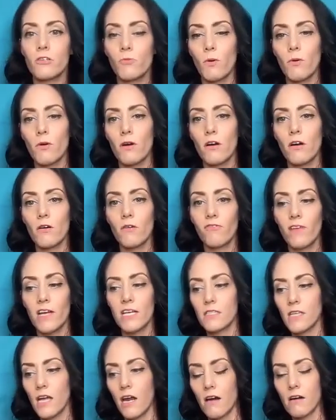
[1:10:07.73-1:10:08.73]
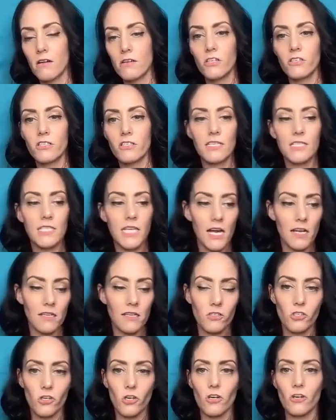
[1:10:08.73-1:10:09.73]
We were face characters and
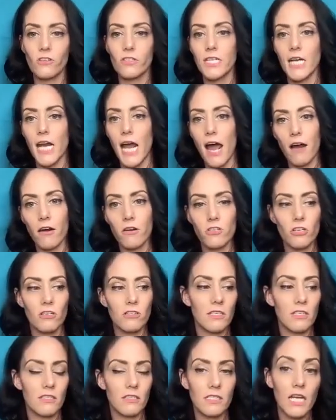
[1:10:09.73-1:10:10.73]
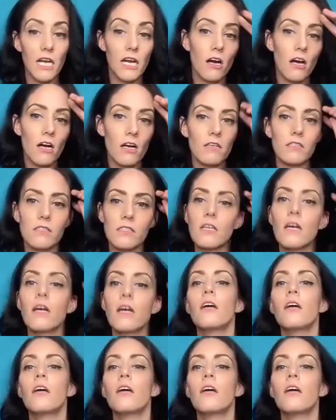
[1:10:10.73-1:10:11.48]
dancers and actors and singers.